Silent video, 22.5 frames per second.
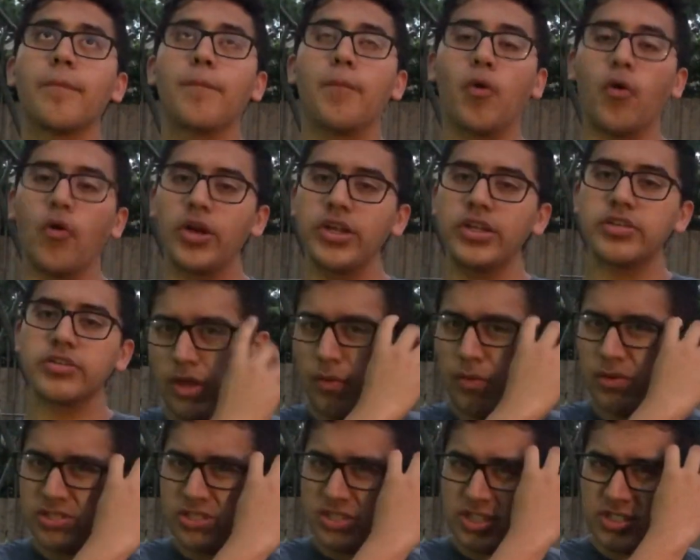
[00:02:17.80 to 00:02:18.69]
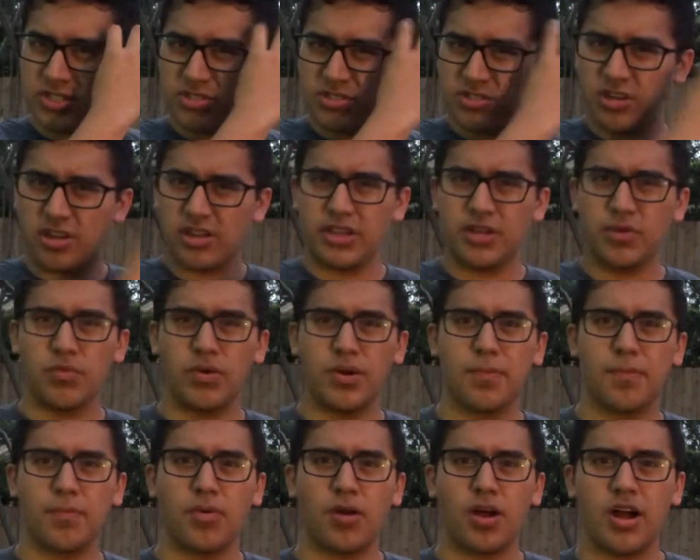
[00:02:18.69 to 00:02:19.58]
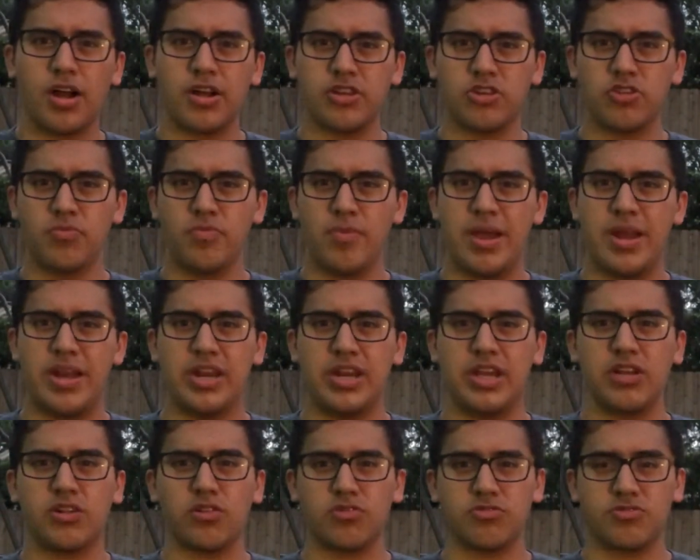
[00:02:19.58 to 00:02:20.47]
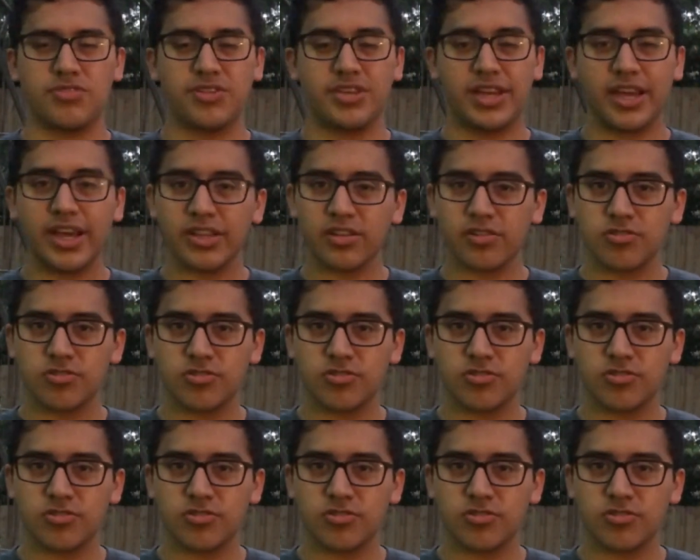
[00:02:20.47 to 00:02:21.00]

point, it wasn't necessarily what brought humanity closer together,